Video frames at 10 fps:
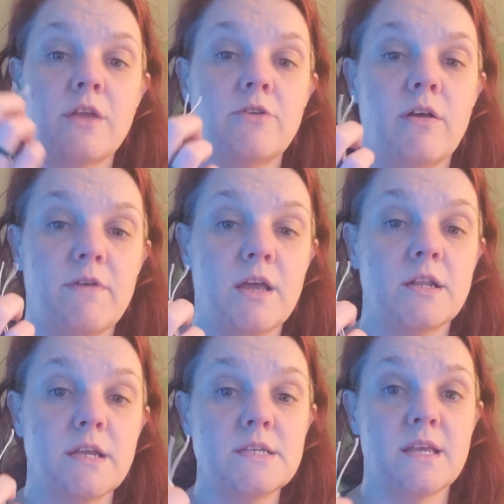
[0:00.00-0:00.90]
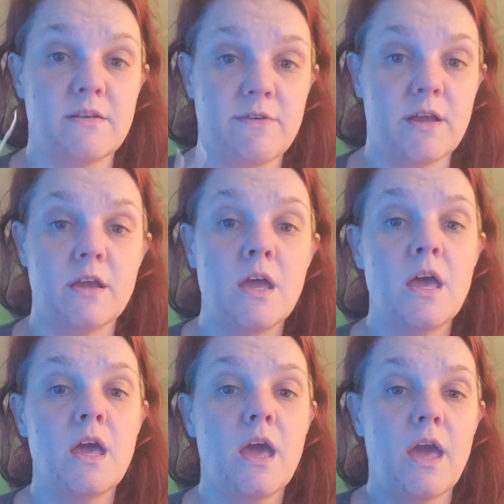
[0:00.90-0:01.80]
I drive a Hyundai Santa Fe,
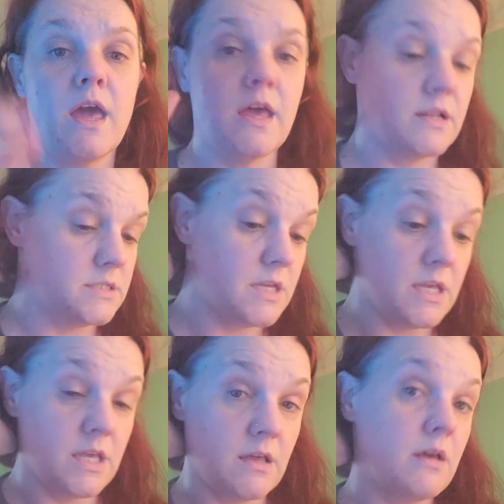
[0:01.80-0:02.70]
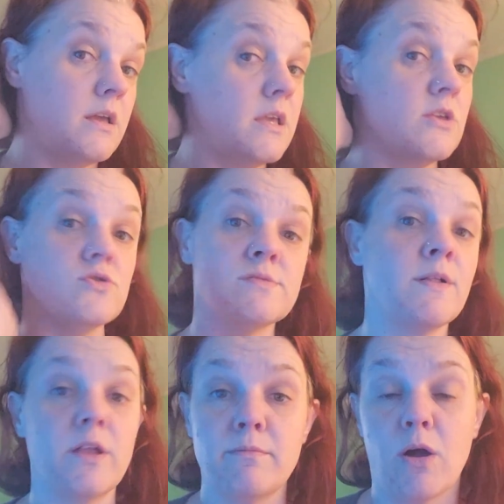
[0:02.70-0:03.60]
and you
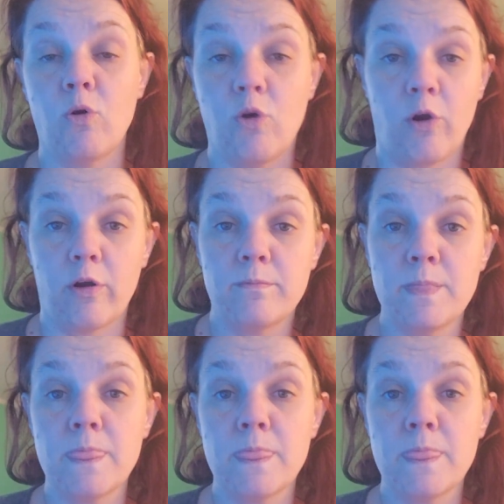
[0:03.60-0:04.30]
smell it in my whole car.